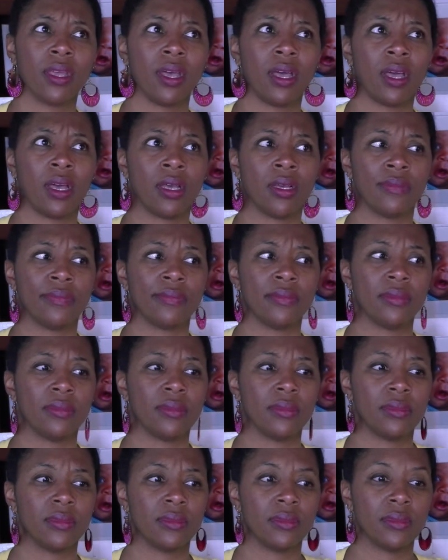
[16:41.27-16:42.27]

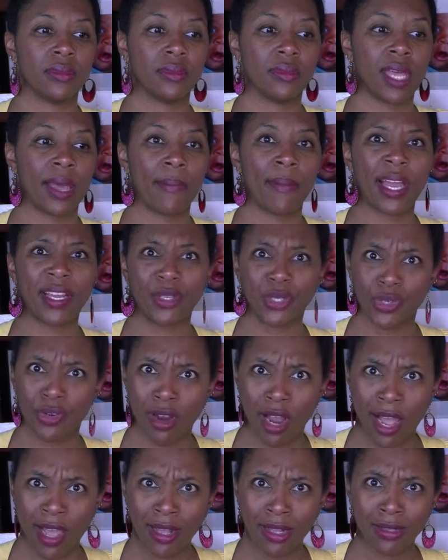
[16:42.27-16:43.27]
That my
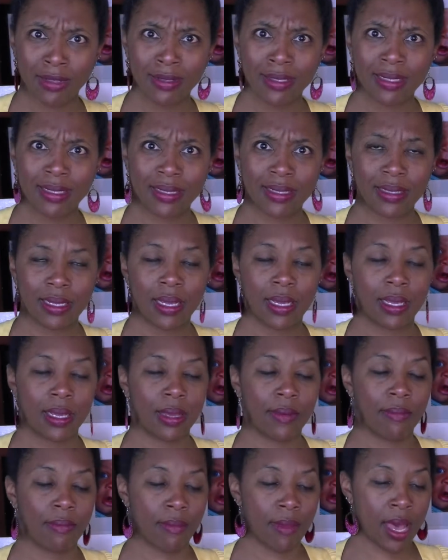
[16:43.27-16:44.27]
trials,
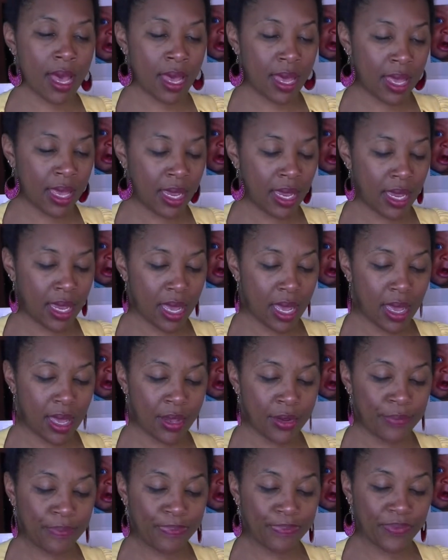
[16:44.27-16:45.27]
my
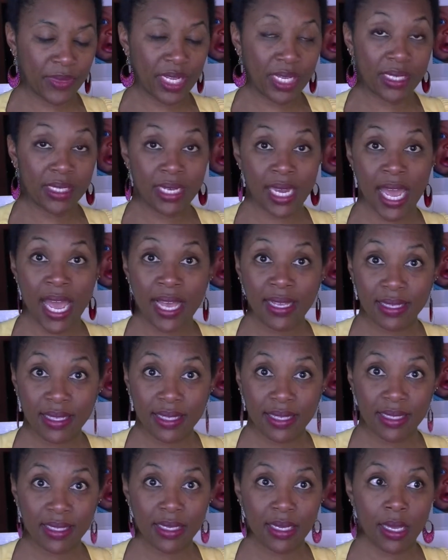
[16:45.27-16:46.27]

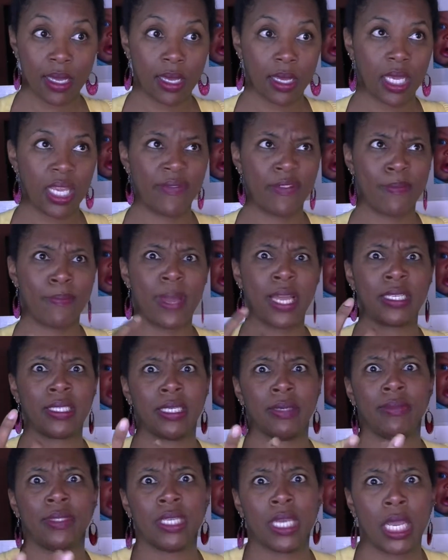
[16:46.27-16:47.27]
tests, even my
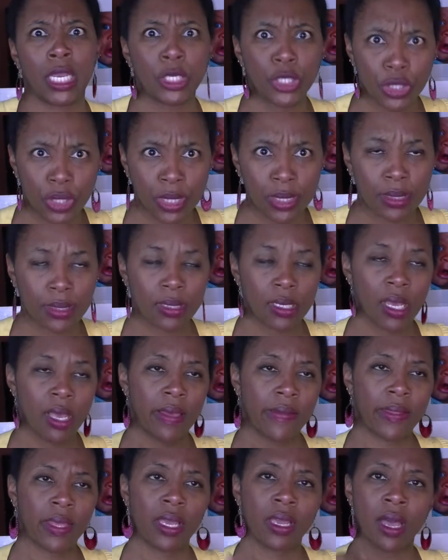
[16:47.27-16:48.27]
temptations,
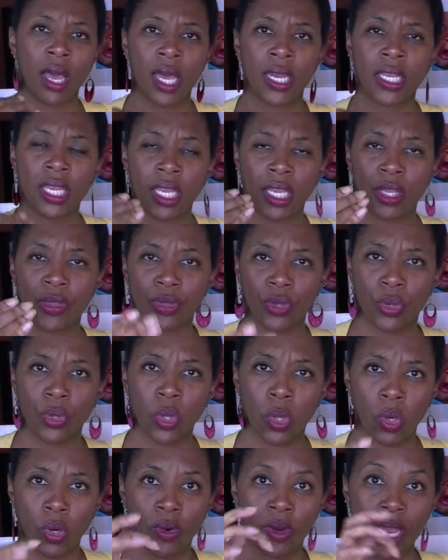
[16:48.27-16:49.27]
that God can get the
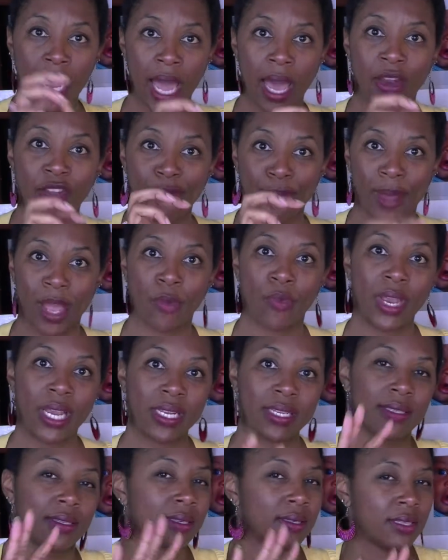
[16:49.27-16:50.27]
glory out of my
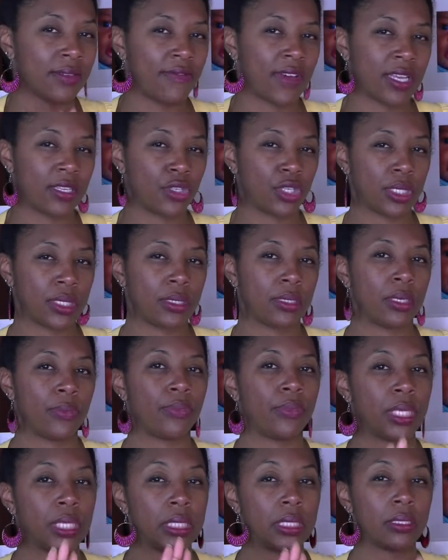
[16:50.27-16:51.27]
weaknesses if I just
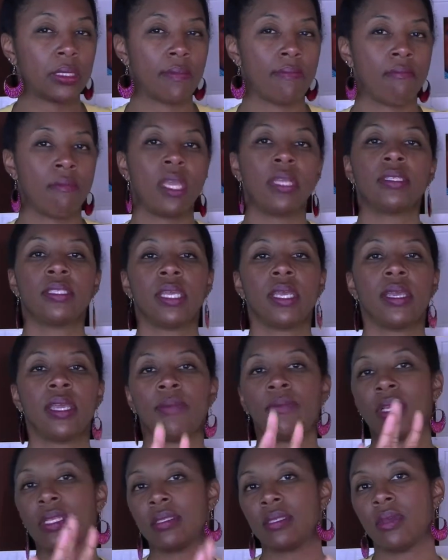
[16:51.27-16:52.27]
simply submit to
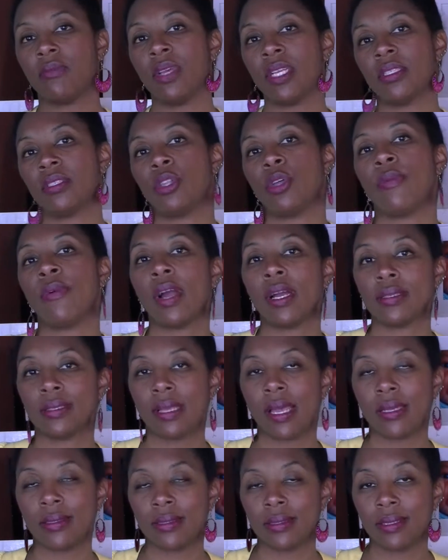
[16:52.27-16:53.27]
him and submit to the
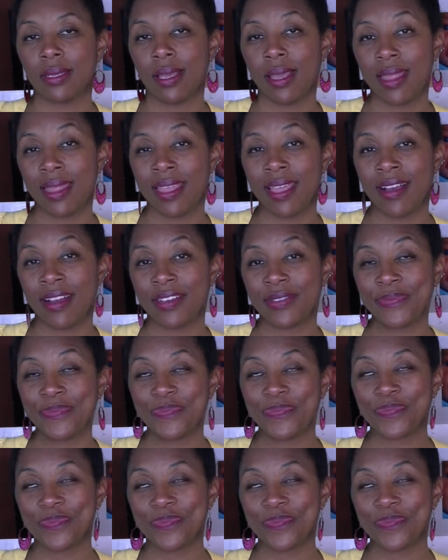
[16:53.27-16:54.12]
process in there.